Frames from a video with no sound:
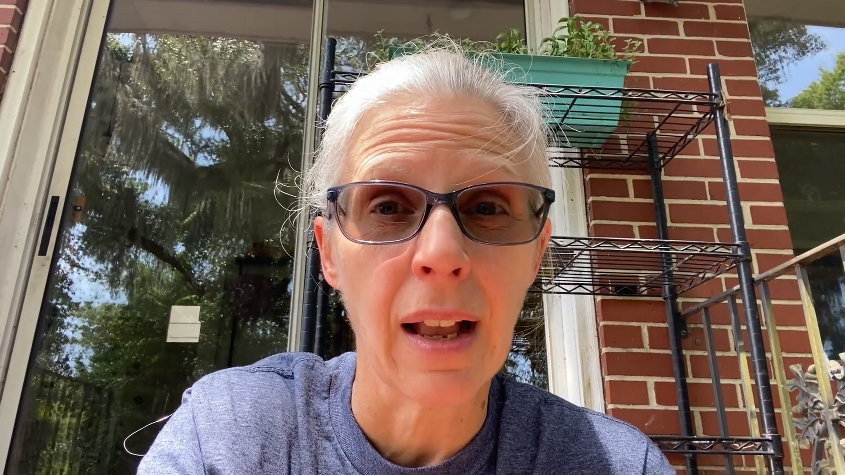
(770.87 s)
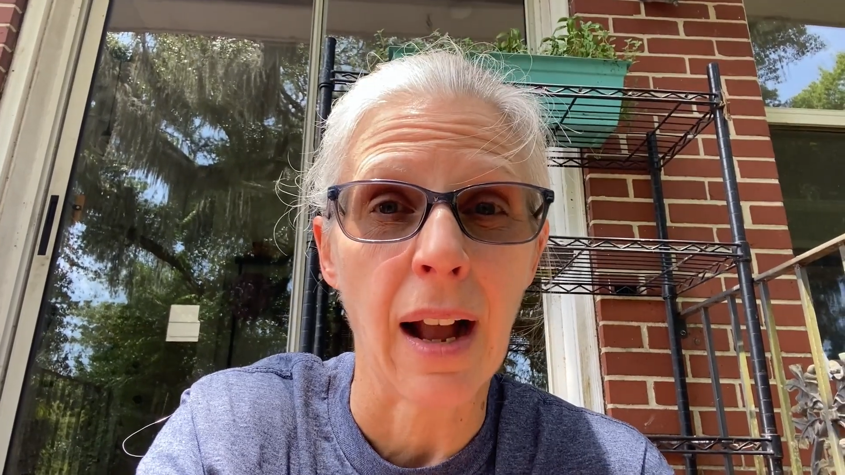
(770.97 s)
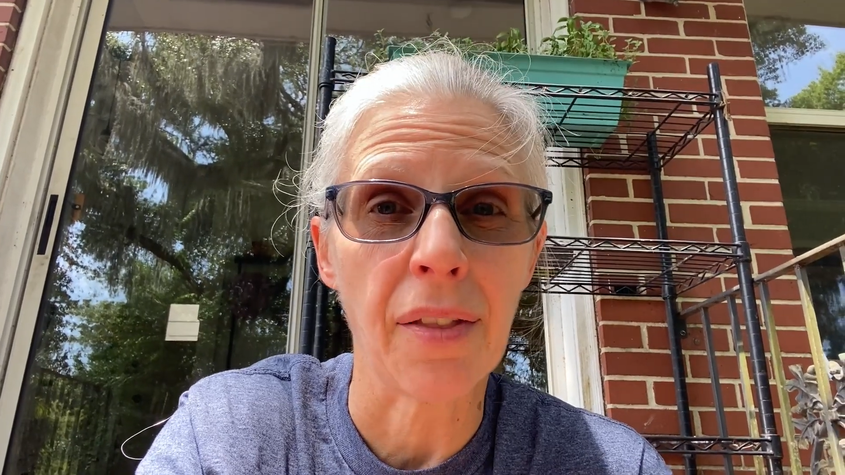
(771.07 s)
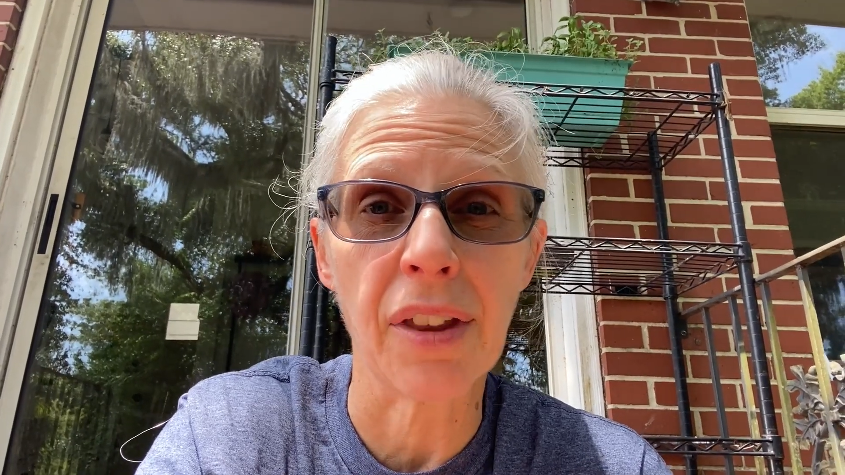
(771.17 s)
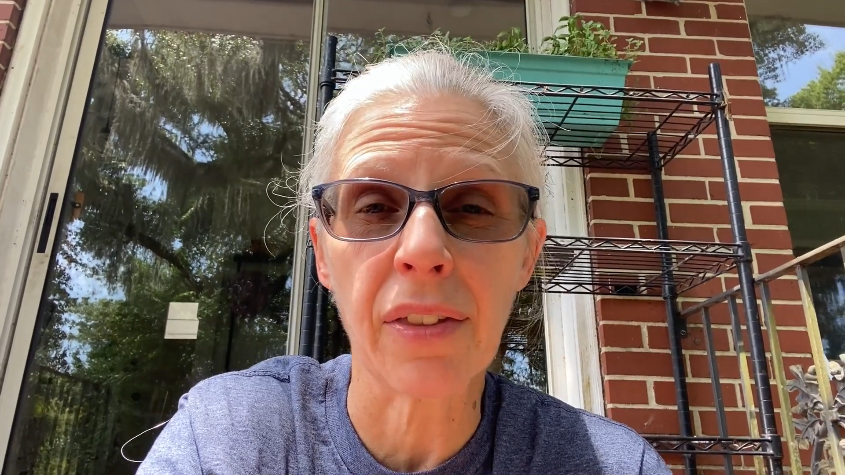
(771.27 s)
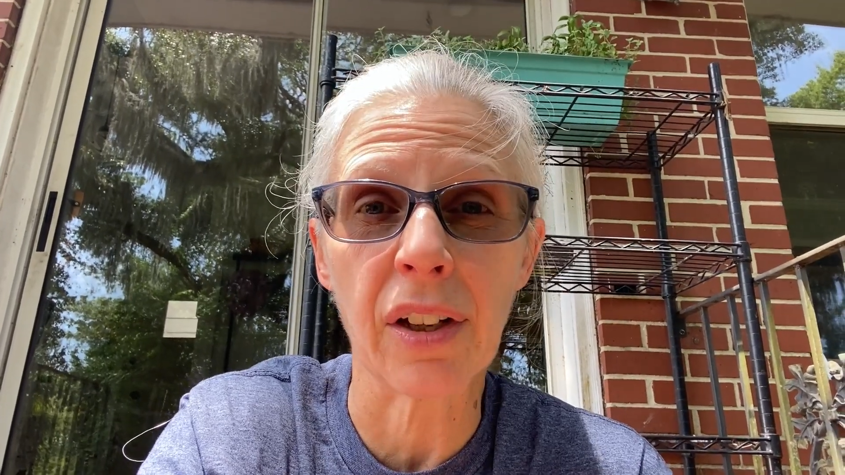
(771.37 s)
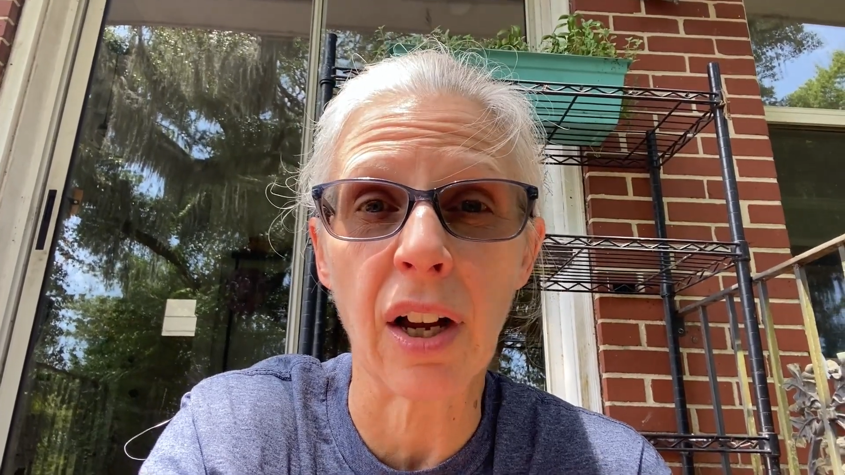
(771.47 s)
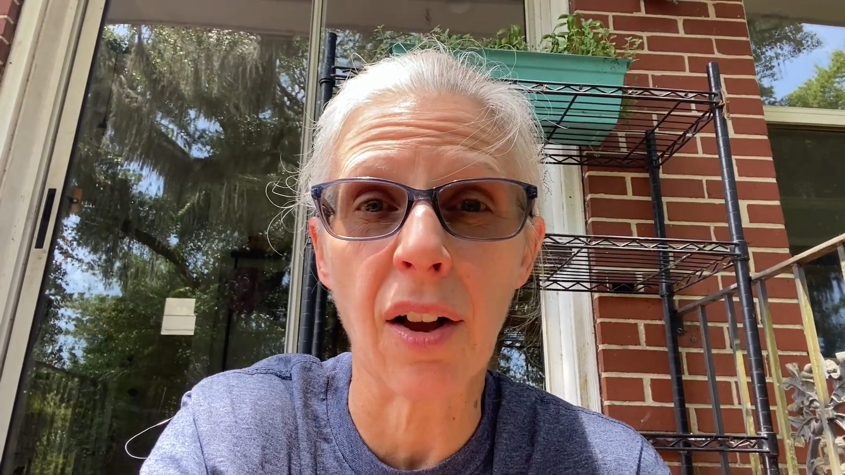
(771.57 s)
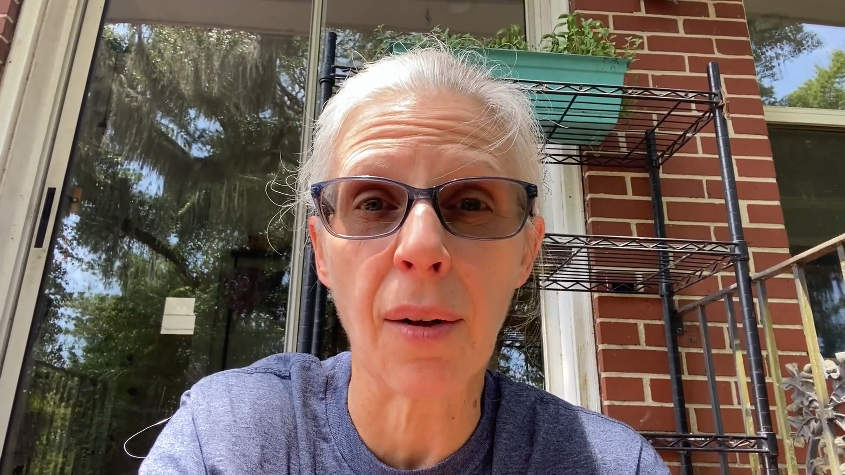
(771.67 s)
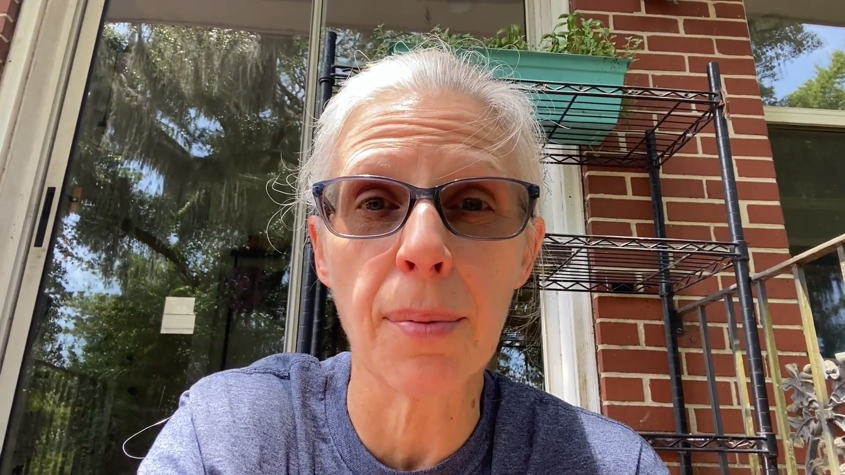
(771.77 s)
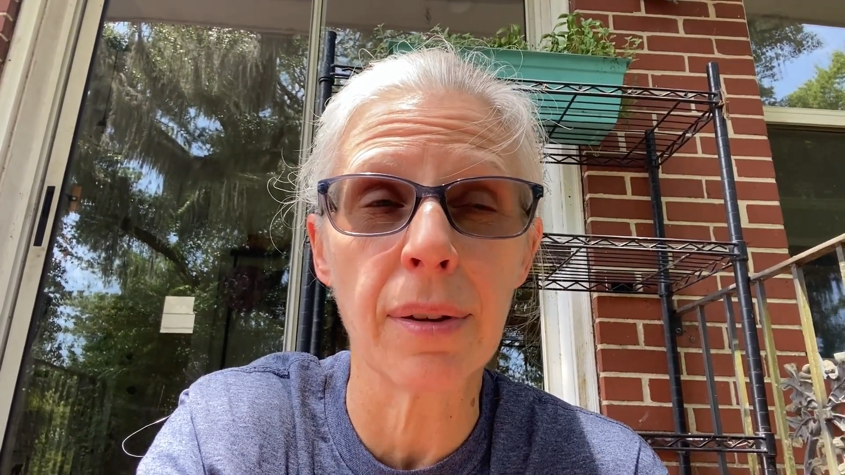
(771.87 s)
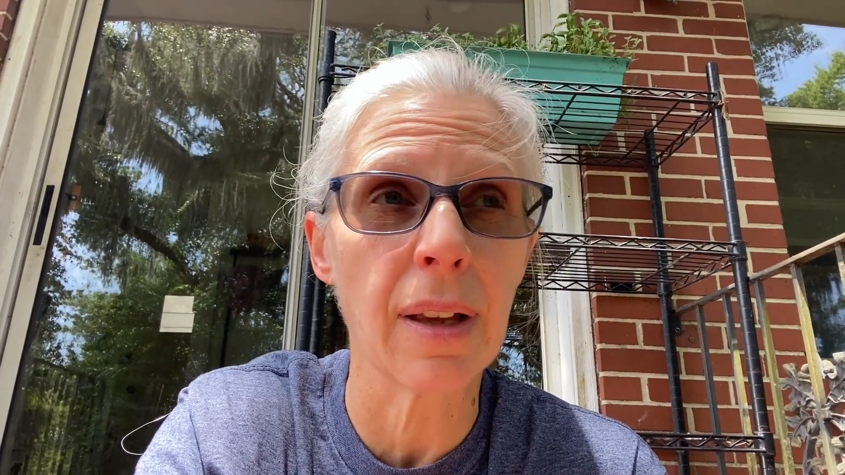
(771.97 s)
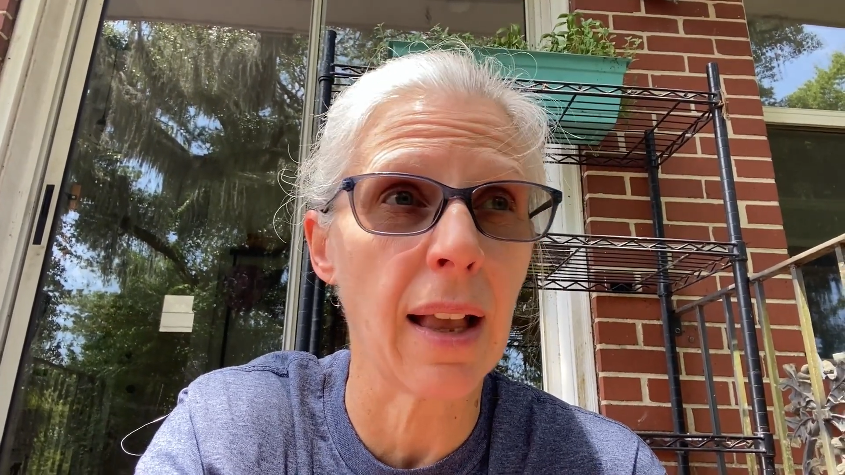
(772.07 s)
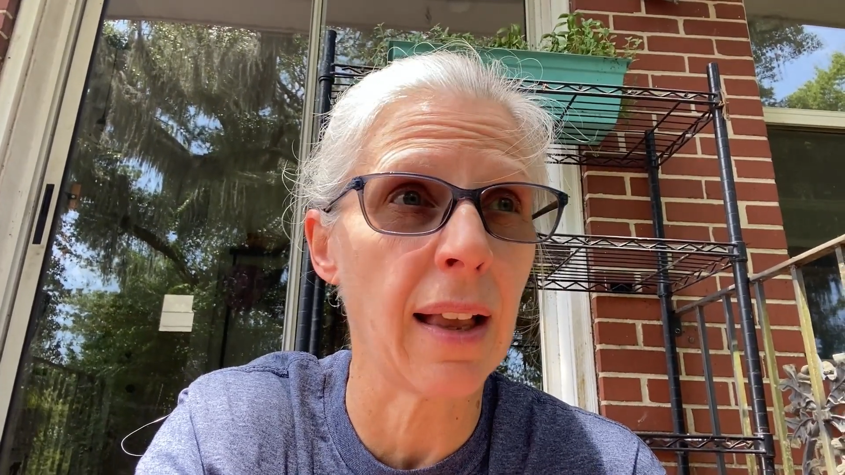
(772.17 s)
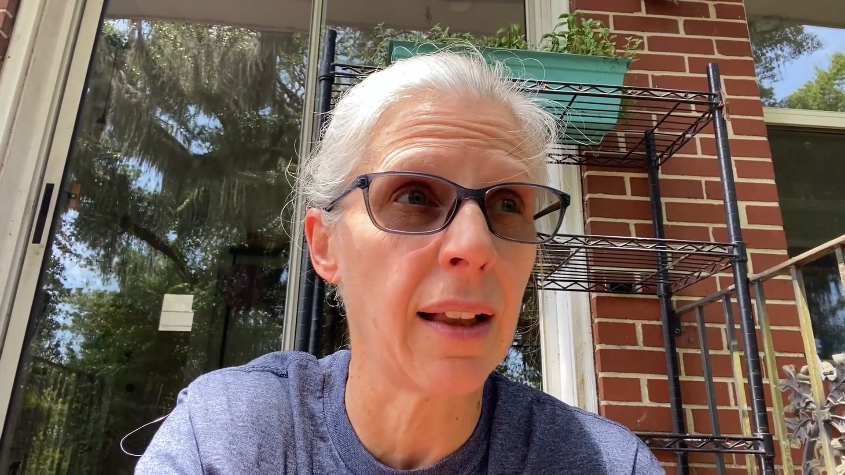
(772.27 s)
I think the Cub
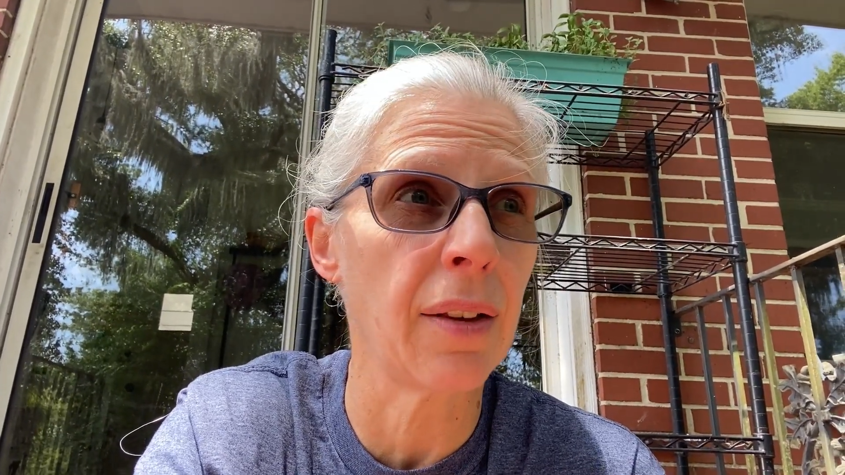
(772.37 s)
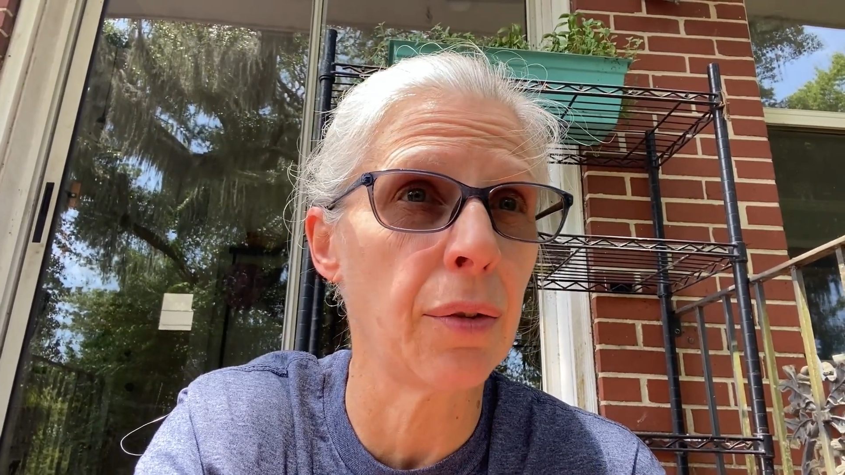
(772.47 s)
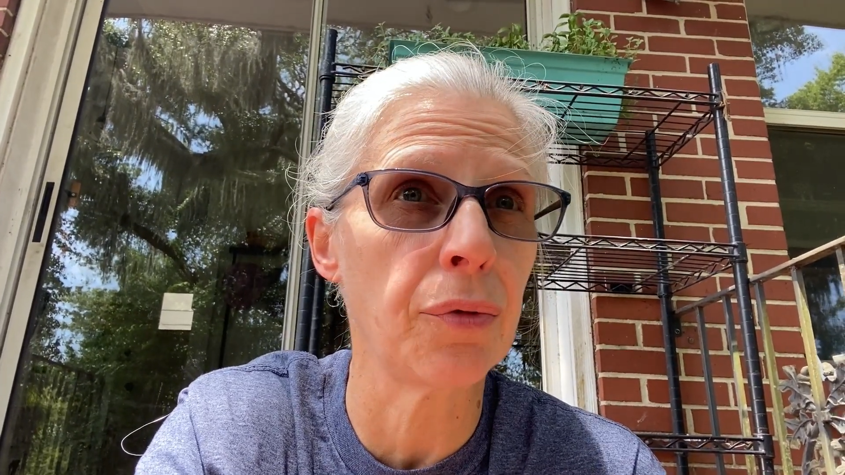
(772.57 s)
and